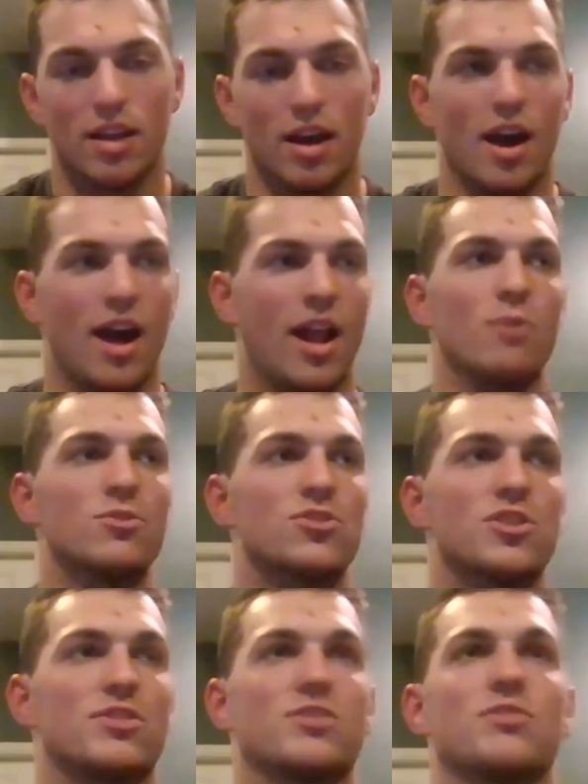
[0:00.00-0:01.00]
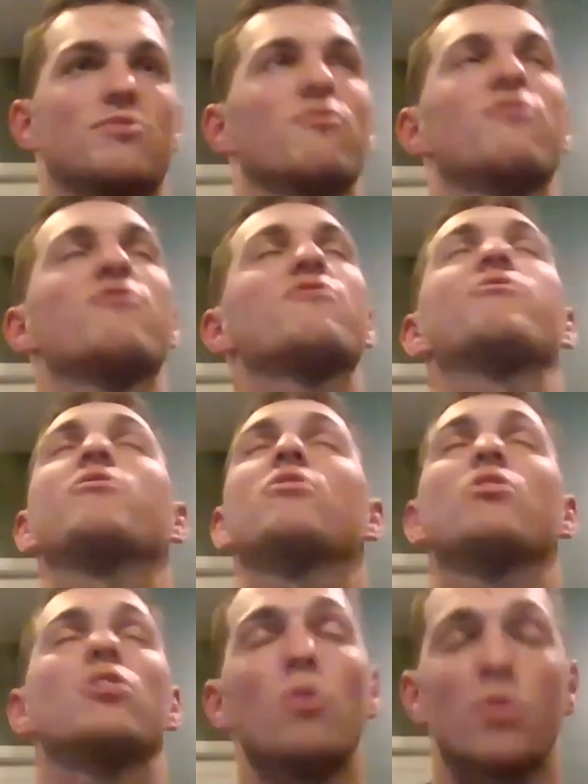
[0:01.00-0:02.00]
And I was just
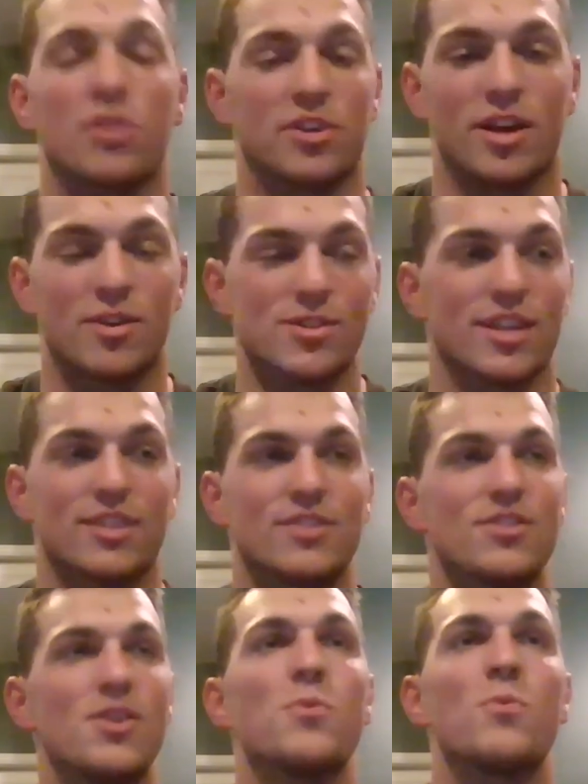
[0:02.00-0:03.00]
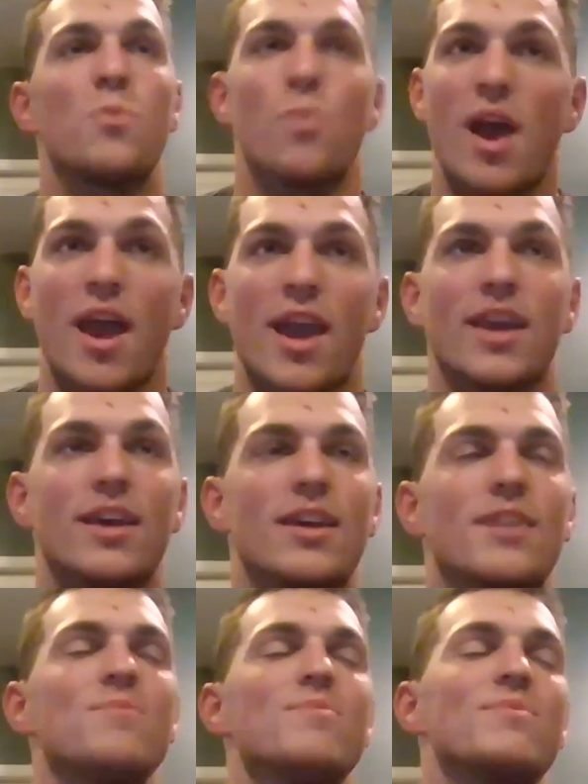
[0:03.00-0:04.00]
floored. I was like, no way.
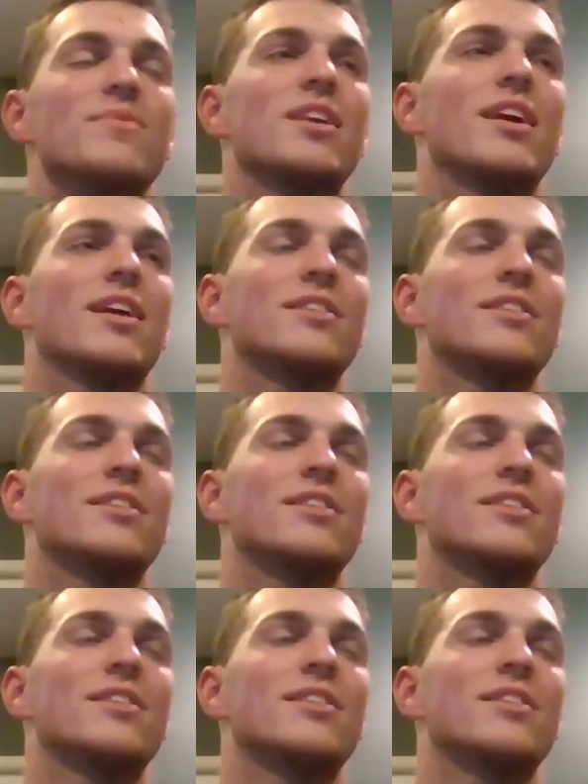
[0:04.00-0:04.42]
And